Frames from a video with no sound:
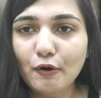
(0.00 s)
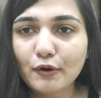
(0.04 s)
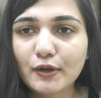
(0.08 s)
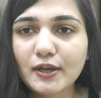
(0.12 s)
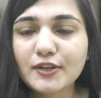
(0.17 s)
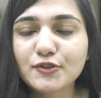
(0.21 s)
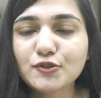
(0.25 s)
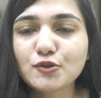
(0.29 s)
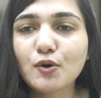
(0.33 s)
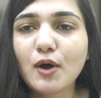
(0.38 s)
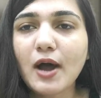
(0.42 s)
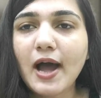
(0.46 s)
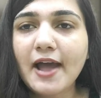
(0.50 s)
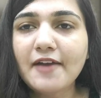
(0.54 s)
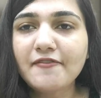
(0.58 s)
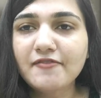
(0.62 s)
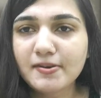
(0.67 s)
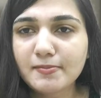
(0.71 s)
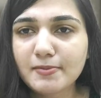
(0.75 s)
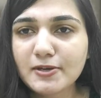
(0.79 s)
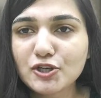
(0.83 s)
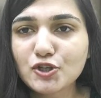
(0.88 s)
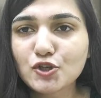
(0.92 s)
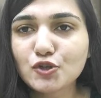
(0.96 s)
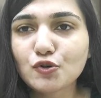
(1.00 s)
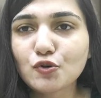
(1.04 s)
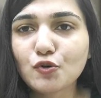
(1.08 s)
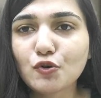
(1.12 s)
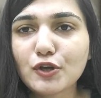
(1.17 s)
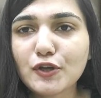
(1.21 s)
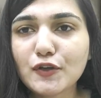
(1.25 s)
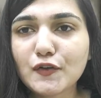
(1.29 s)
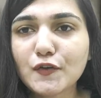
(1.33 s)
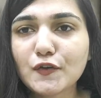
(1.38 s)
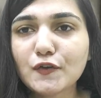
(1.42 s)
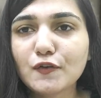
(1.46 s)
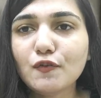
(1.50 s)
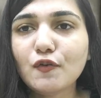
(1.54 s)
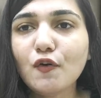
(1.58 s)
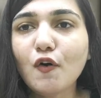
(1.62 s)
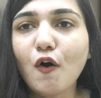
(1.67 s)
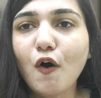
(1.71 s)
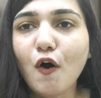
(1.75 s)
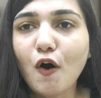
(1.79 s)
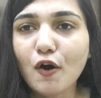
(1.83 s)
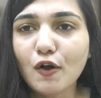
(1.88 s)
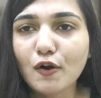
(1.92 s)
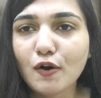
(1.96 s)
okay so i will be showing you
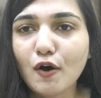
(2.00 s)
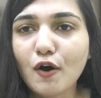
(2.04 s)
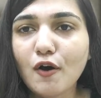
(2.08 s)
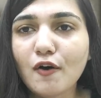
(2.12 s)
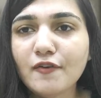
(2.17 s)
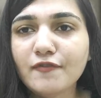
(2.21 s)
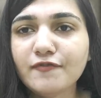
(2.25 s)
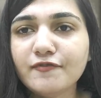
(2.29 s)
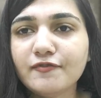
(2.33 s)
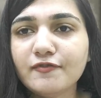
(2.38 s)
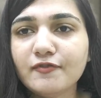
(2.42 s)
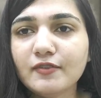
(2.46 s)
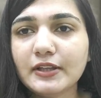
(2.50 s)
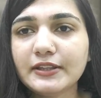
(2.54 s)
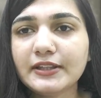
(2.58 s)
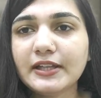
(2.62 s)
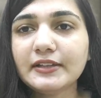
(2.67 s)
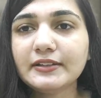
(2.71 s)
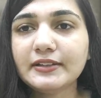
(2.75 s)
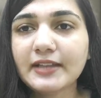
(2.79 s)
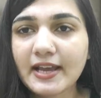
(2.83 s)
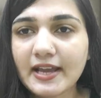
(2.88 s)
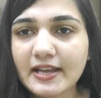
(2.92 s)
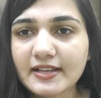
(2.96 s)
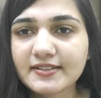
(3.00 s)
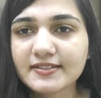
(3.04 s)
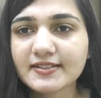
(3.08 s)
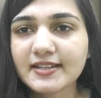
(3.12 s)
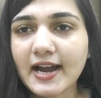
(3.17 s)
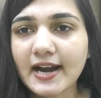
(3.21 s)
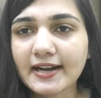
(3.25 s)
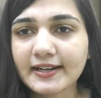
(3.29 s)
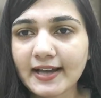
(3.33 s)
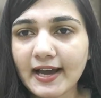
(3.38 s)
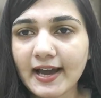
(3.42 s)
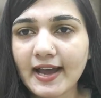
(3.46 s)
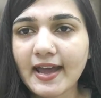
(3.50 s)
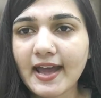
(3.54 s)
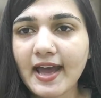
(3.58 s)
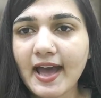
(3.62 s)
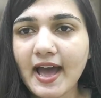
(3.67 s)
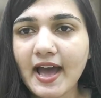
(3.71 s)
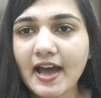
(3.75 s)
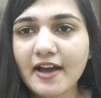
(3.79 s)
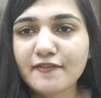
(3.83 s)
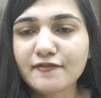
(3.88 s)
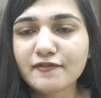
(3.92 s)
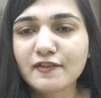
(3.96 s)
all of the things that i
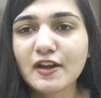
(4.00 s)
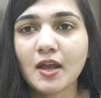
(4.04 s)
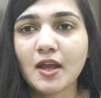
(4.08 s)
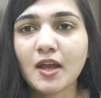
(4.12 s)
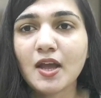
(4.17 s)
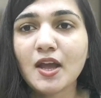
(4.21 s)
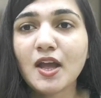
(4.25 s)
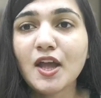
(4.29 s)
have